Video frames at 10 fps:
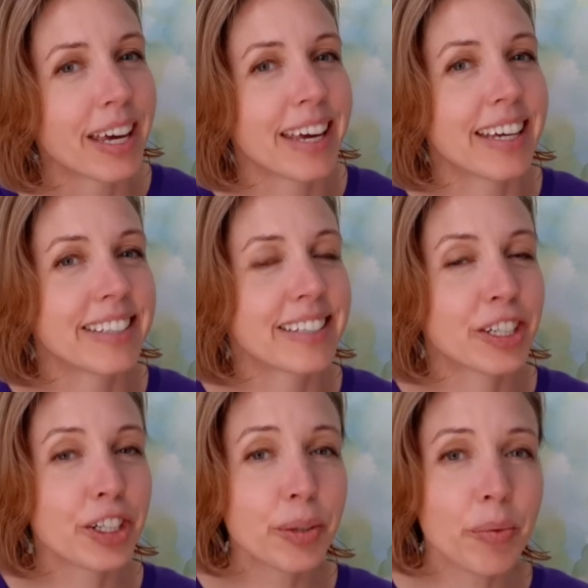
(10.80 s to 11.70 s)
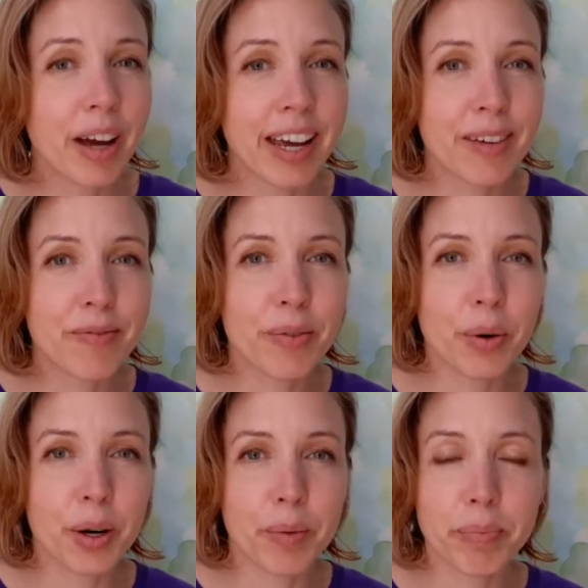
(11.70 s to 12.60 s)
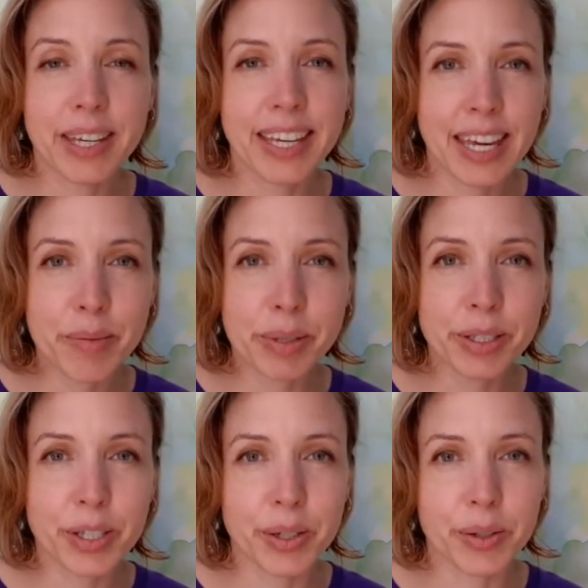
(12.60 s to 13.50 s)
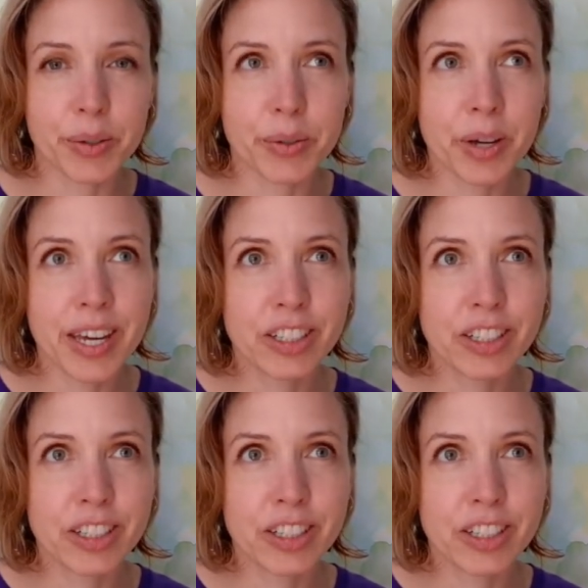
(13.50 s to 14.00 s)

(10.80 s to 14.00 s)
It's a good rhyme for being able to